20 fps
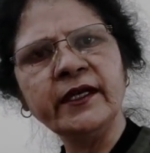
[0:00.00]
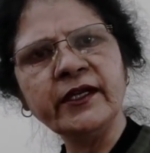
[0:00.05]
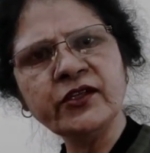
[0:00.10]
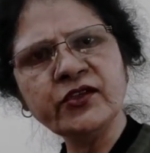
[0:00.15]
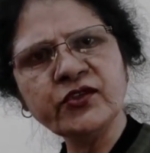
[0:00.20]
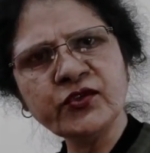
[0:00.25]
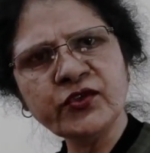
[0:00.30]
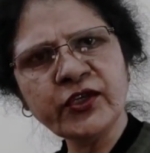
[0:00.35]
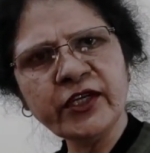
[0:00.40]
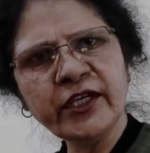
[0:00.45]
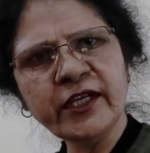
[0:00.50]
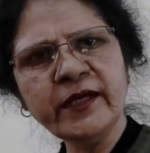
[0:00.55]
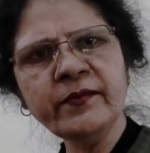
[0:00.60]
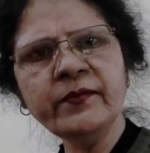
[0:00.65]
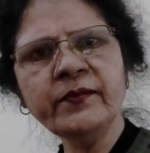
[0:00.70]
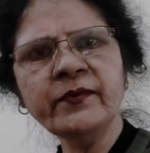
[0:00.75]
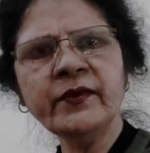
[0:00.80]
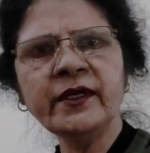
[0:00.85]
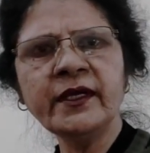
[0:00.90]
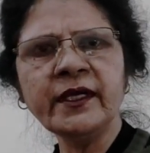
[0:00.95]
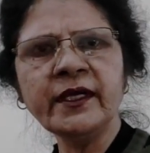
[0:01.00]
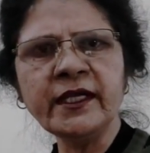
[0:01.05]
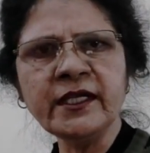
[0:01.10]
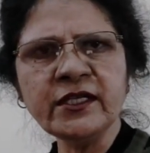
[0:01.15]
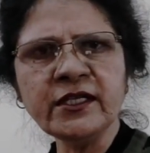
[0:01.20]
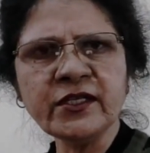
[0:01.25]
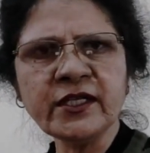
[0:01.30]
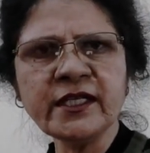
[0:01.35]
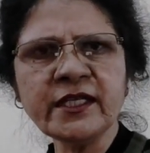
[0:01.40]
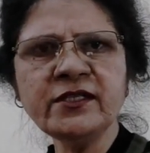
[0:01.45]
extreme
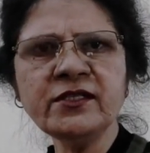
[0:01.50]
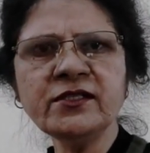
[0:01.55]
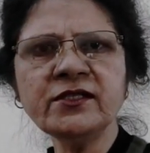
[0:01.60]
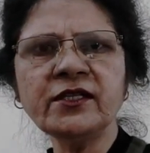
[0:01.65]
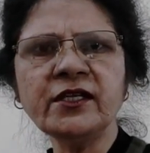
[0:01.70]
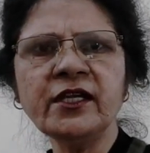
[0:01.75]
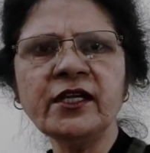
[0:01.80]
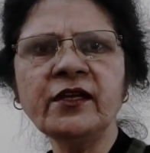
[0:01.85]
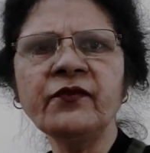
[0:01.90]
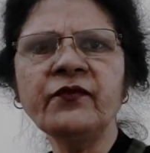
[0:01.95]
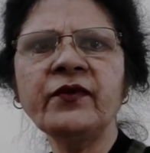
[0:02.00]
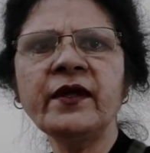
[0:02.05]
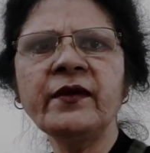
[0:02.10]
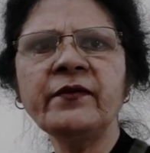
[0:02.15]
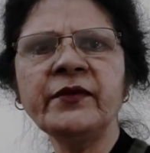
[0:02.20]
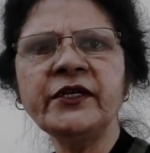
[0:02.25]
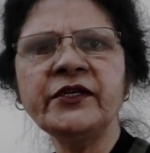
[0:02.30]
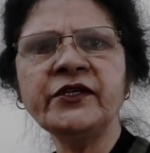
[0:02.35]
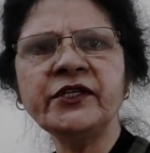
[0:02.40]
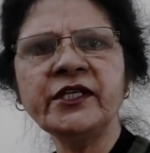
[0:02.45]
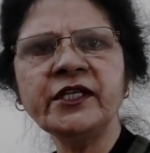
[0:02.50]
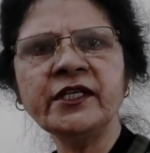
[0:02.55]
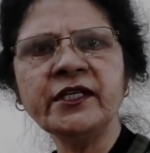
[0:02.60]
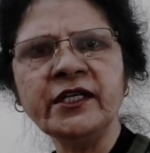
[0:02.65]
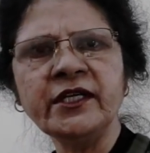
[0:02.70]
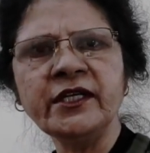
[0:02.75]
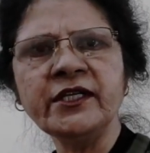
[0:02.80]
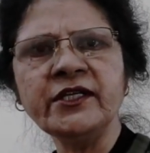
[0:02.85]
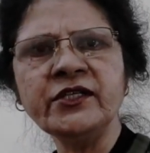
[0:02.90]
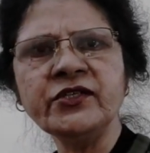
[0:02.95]
intense
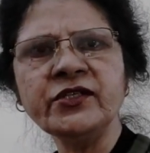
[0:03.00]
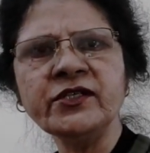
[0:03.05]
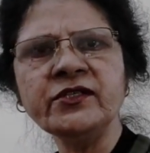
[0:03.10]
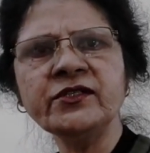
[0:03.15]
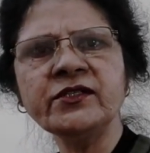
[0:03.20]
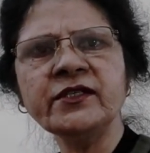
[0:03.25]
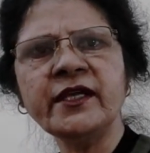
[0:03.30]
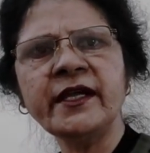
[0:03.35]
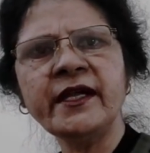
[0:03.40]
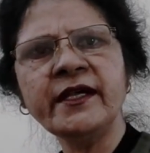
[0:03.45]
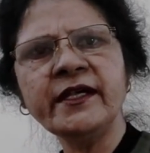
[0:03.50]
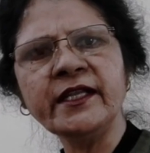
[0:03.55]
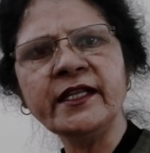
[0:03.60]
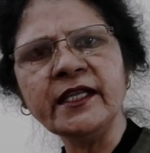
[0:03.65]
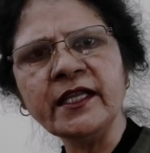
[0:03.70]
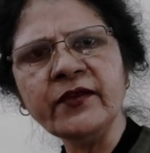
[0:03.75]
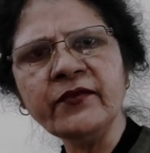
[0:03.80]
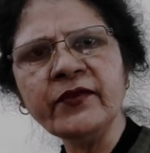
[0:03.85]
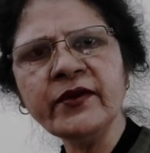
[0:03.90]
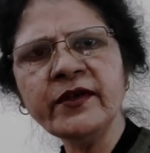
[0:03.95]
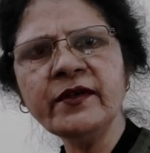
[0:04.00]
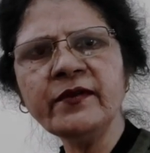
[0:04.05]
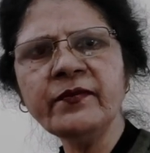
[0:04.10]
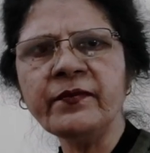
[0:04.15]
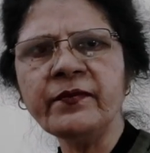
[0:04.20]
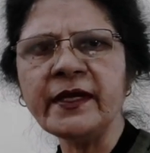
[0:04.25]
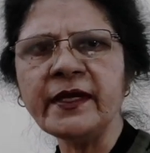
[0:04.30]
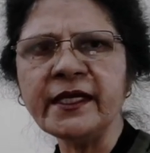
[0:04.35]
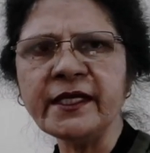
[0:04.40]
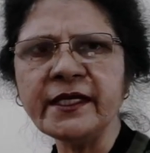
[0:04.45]
inflammatory conditions and
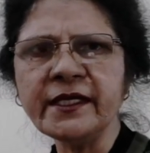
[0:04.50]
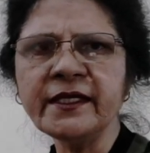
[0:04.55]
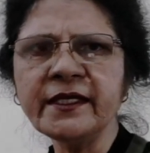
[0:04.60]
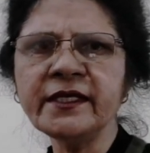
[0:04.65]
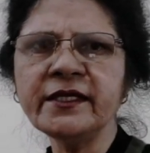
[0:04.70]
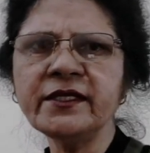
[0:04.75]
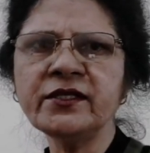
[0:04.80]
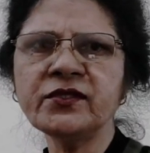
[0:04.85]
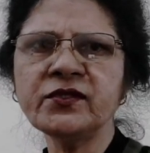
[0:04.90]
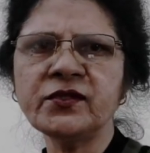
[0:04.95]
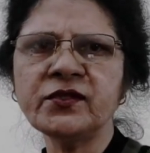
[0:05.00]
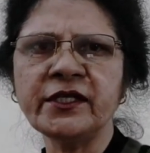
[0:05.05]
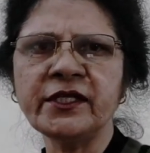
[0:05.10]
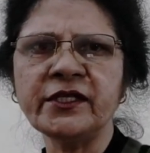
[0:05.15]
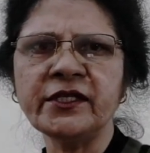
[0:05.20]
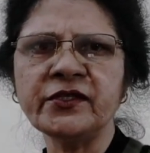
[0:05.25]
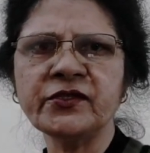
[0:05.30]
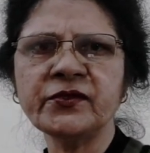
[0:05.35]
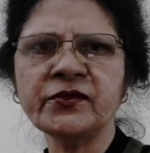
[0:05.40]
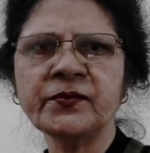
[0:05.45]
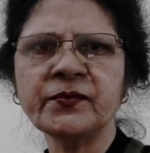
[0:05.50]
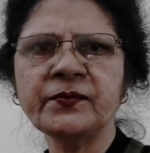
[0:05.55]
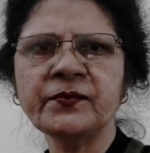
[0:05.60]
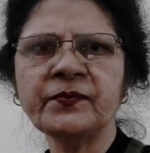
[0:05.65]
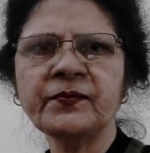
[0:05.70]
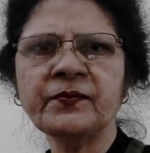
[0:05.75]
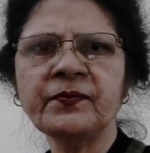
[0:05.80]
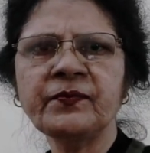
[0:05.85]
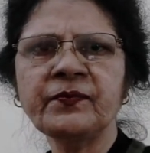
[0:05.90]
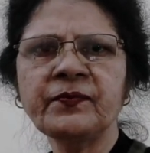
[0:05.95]
even malignant
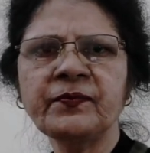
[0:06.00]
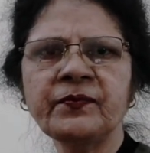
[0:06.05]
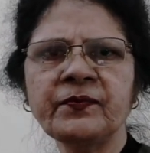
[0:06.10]
states.